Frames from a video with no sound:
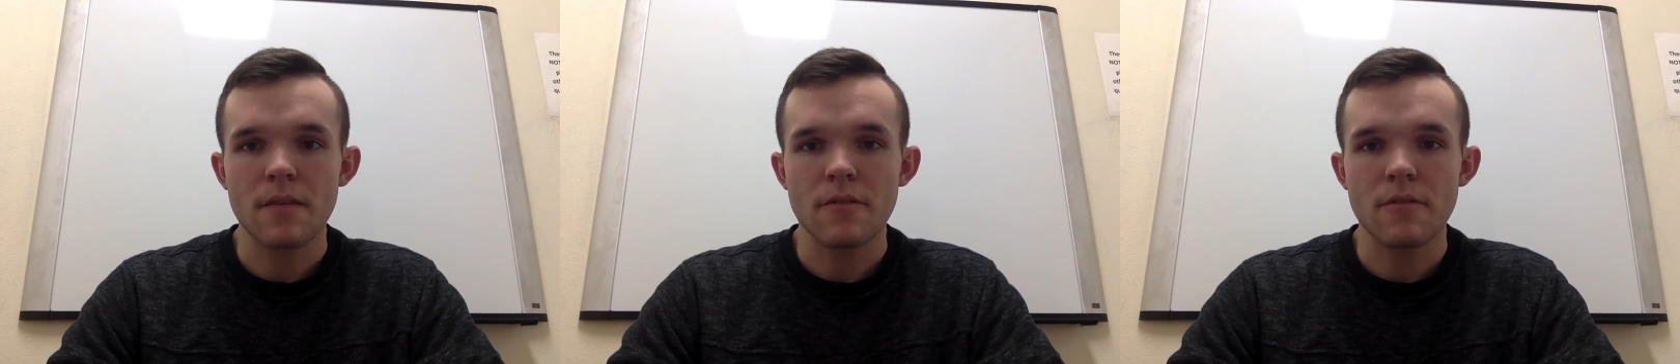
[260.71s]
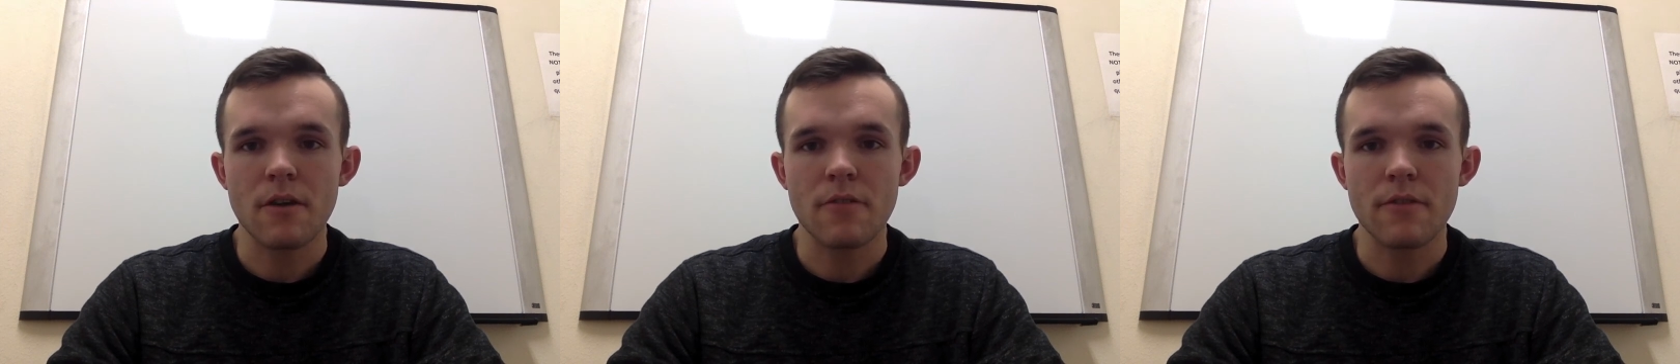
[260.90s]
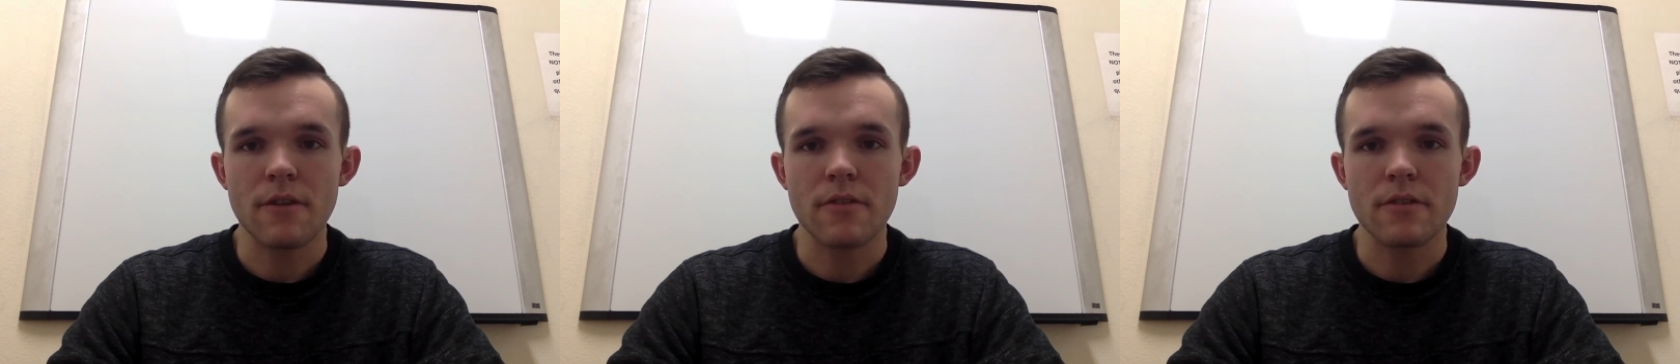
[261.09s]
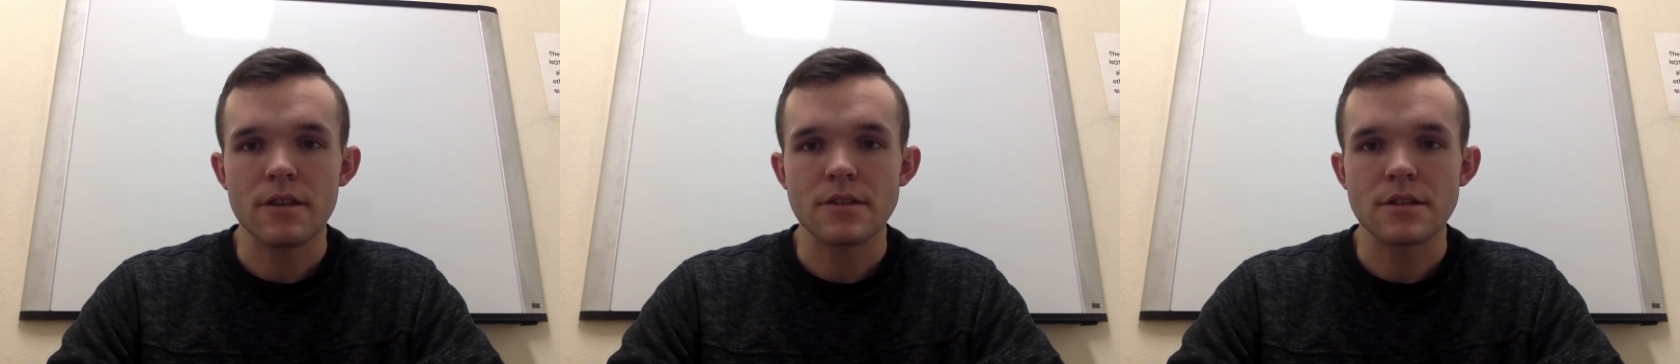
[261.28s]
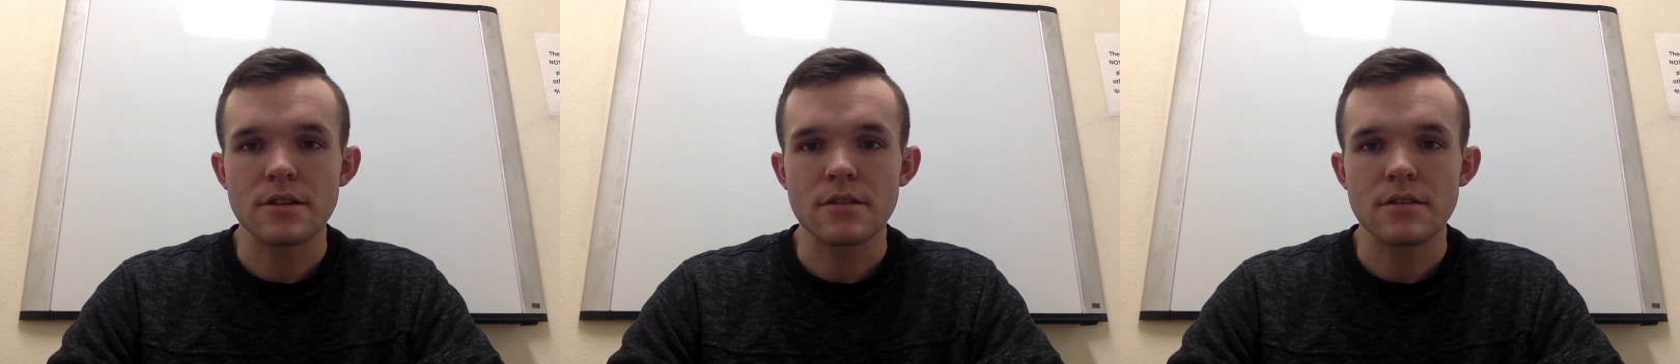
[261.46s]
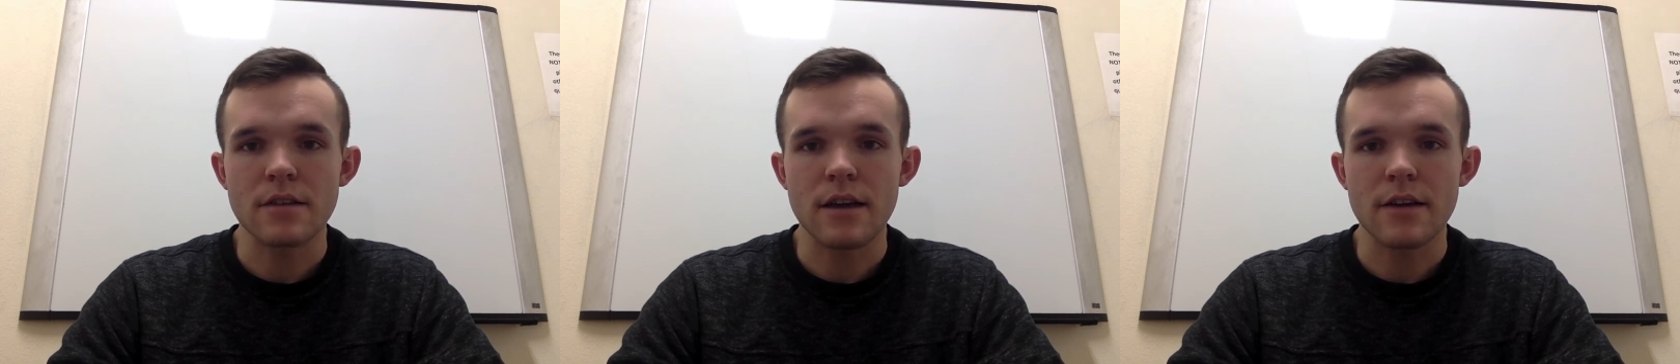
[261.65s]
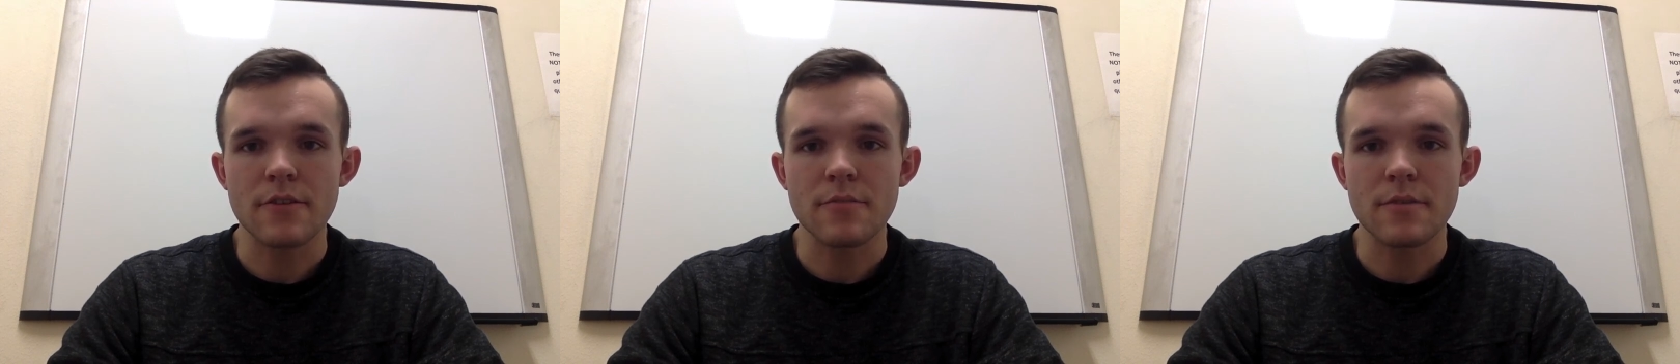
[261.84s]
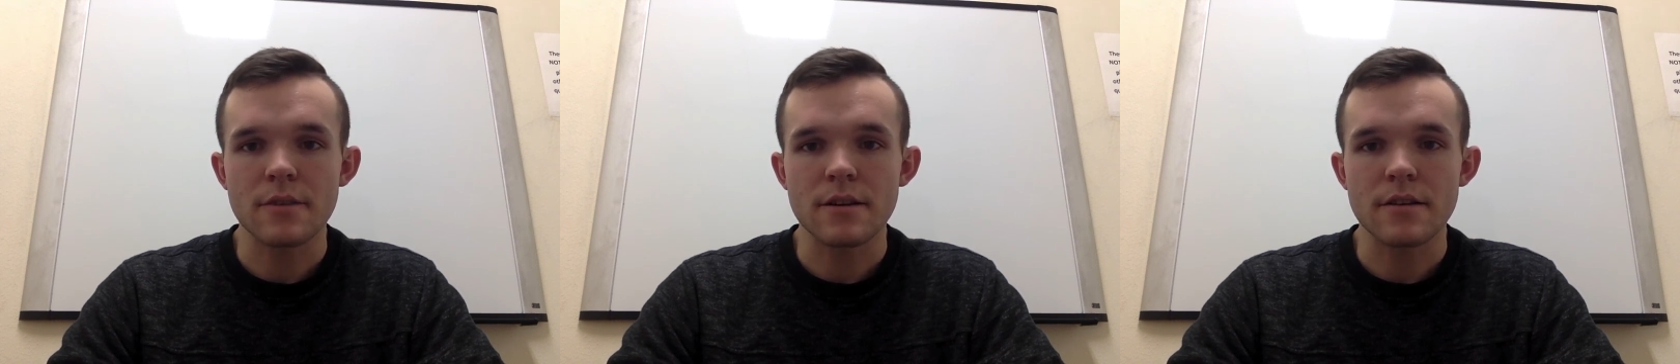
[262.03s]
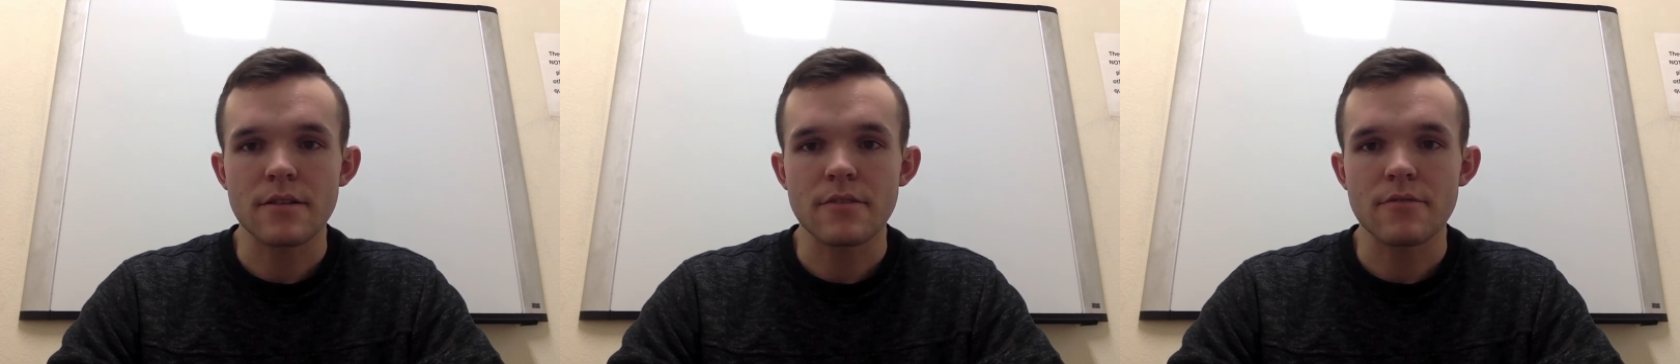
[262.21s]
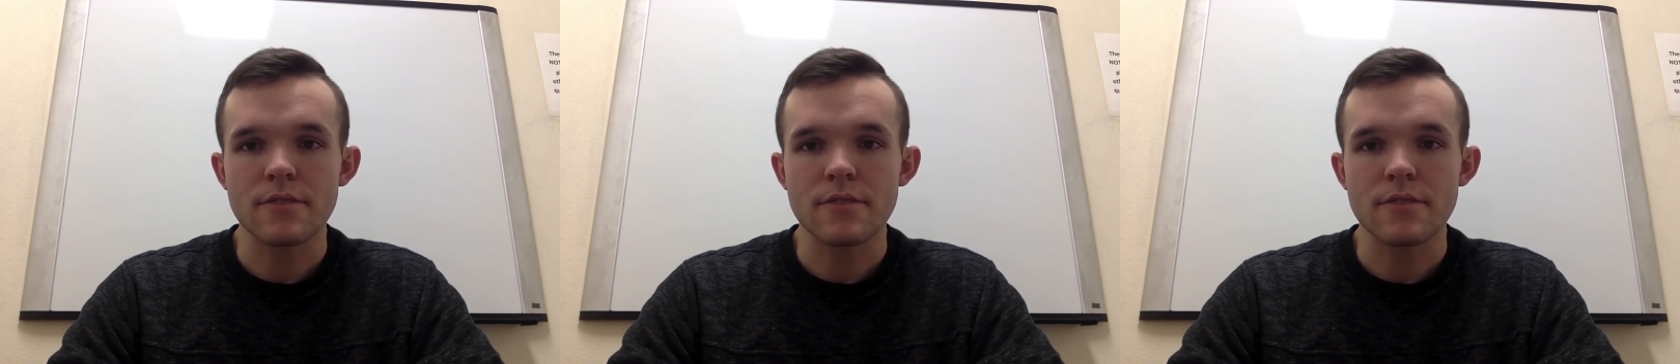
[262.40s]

a foundational aspect of